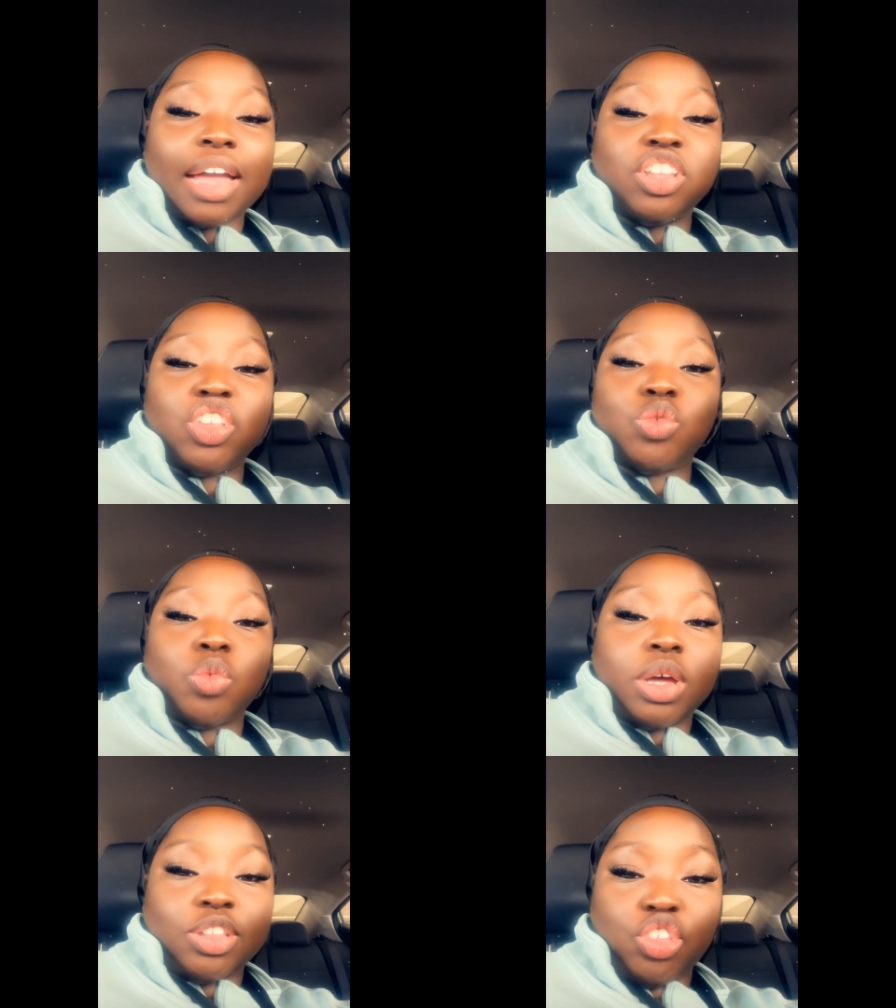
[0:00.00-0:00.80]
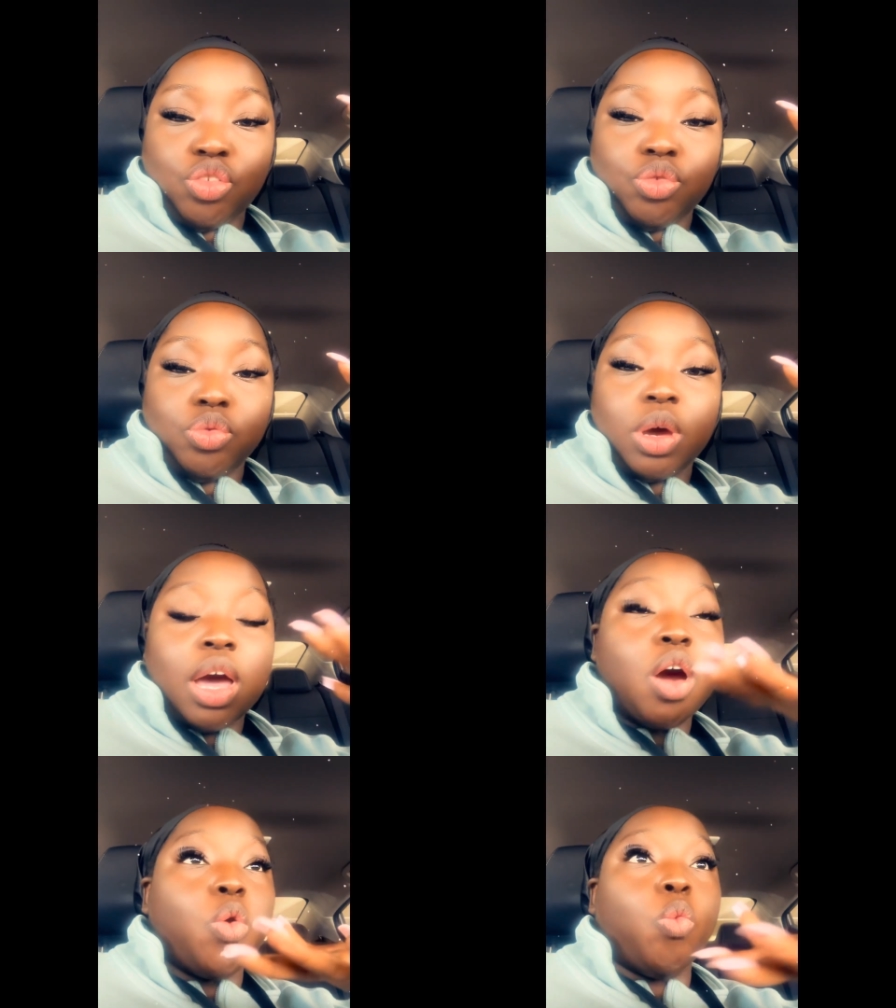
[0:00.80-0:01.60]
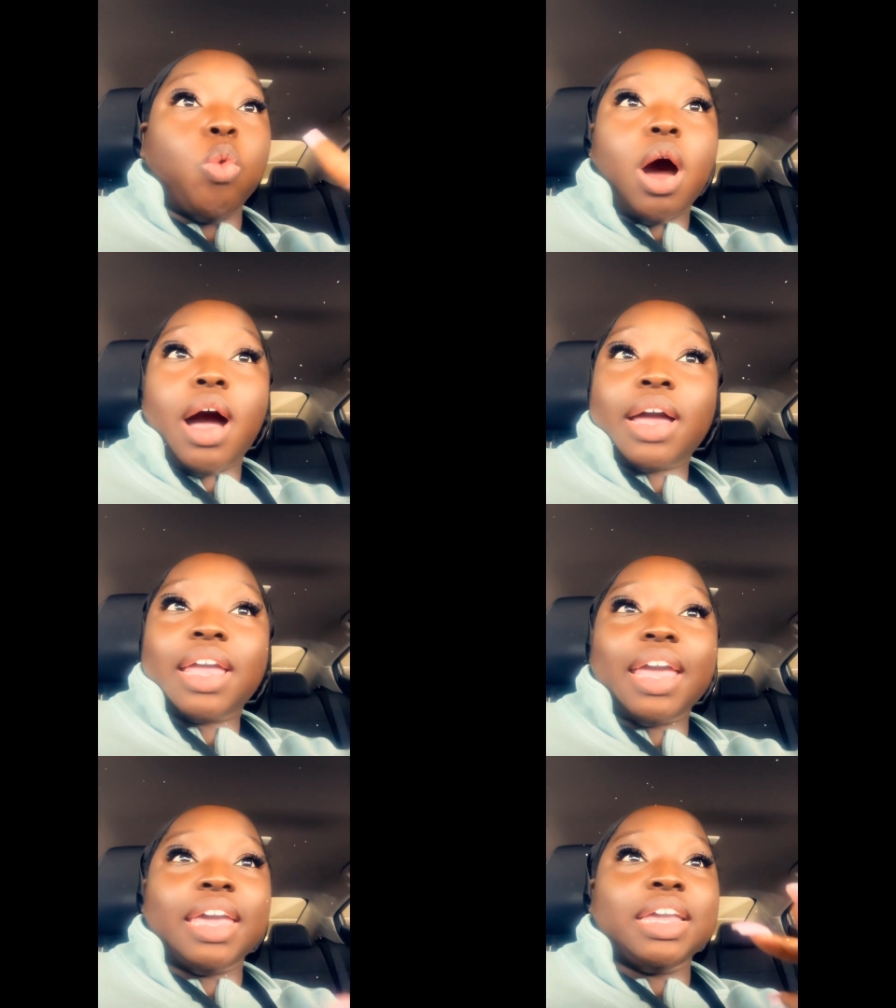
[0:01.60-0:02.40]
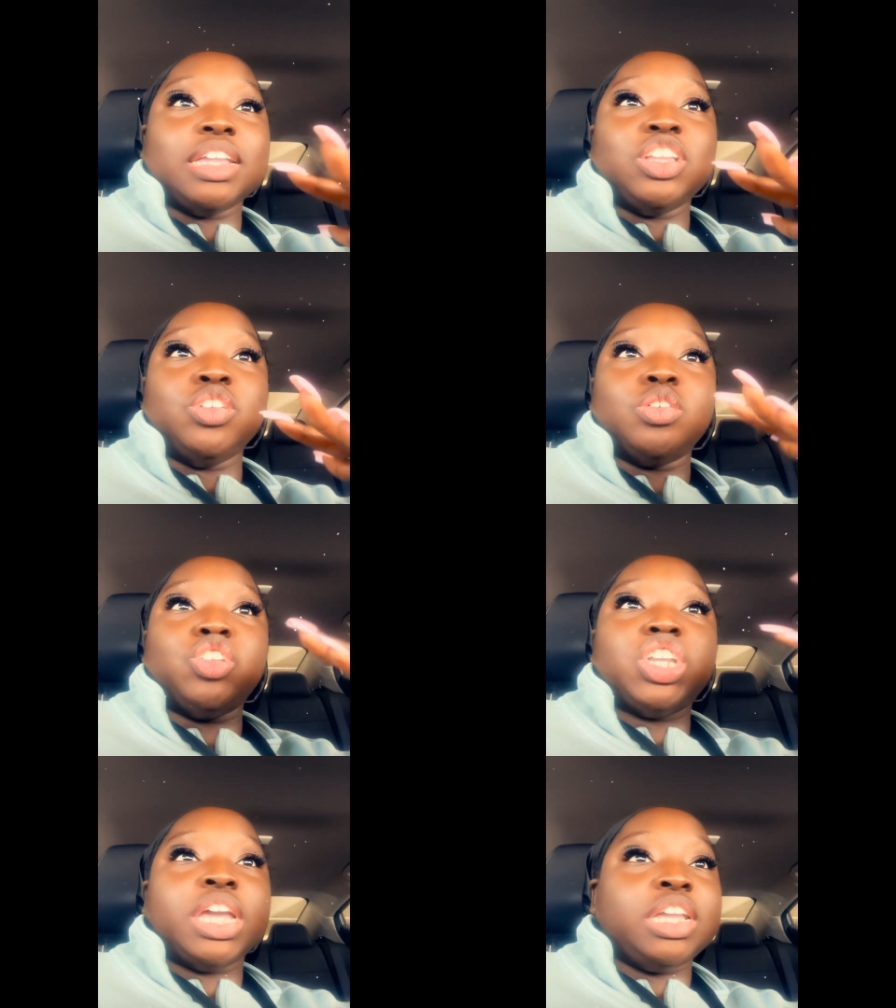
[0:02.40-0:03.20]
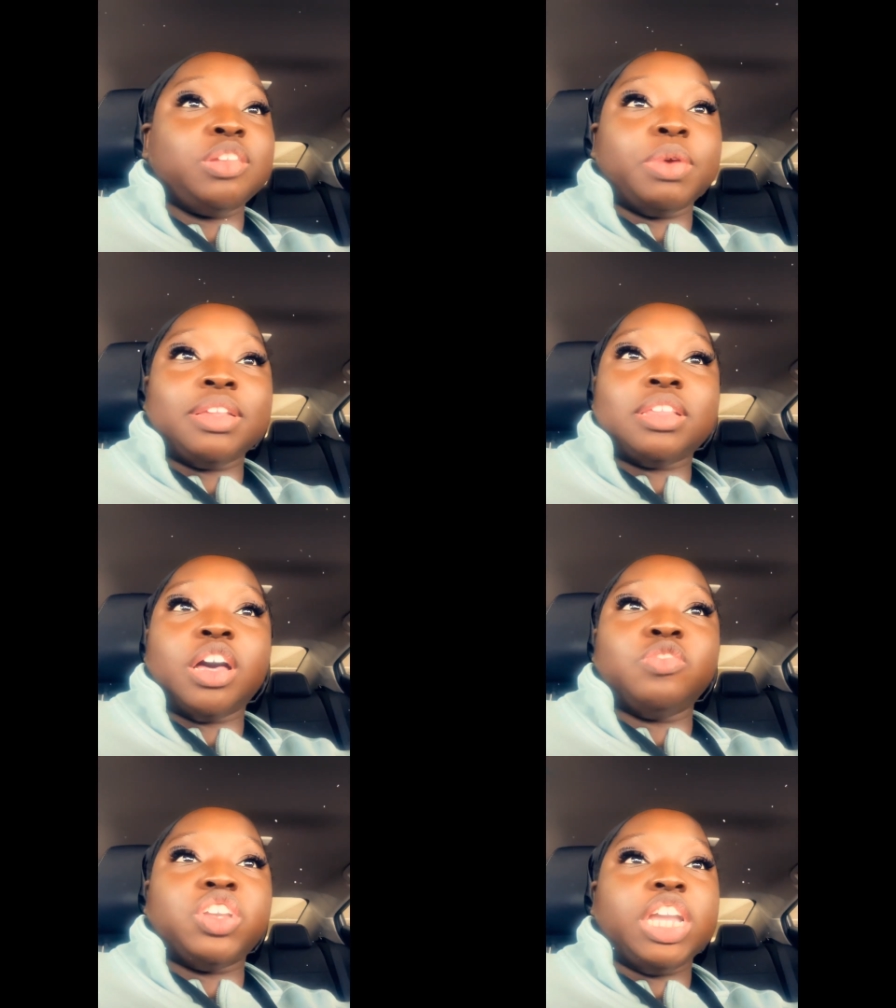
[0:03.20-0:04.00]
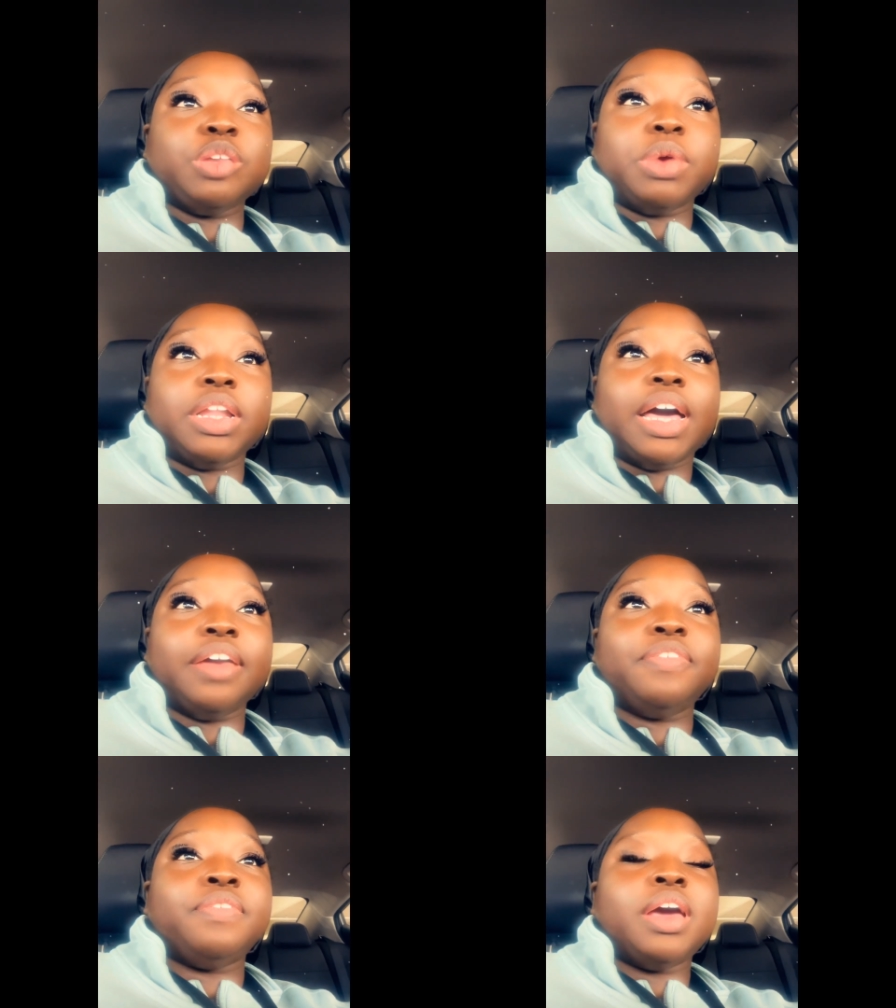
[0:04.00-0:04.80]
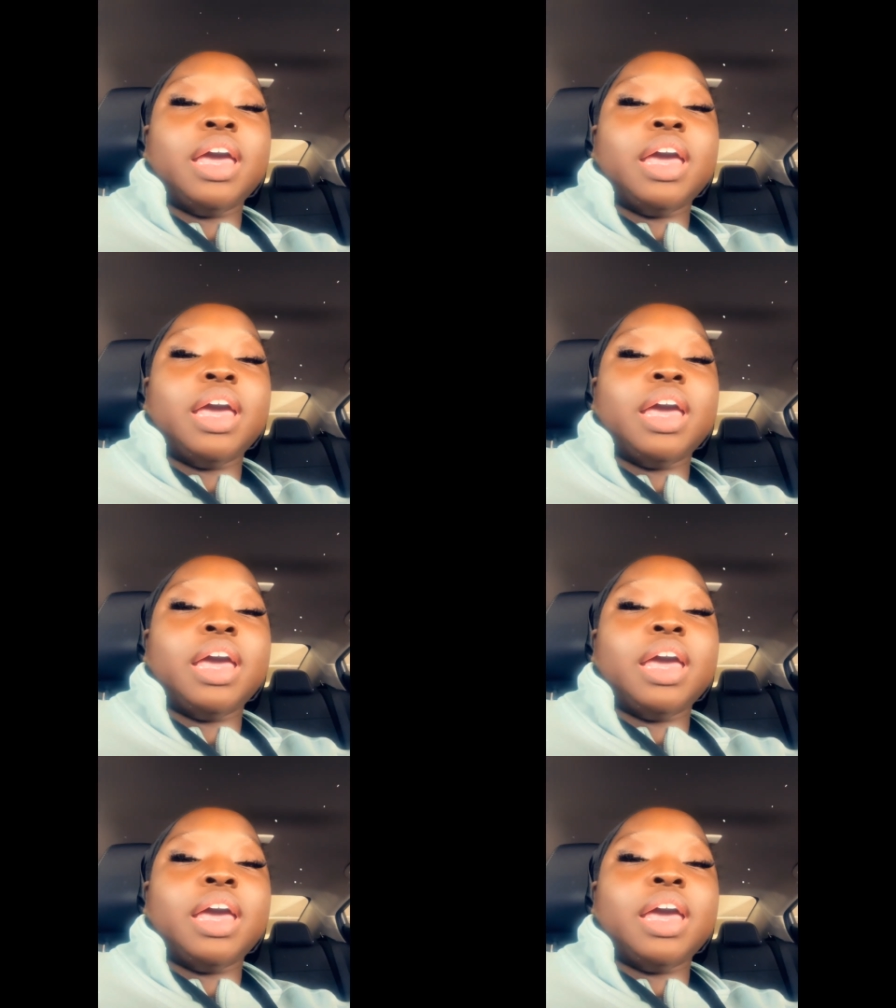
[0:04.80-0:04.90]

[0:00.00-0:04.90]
I just want to walk and, you know, change myself, change my life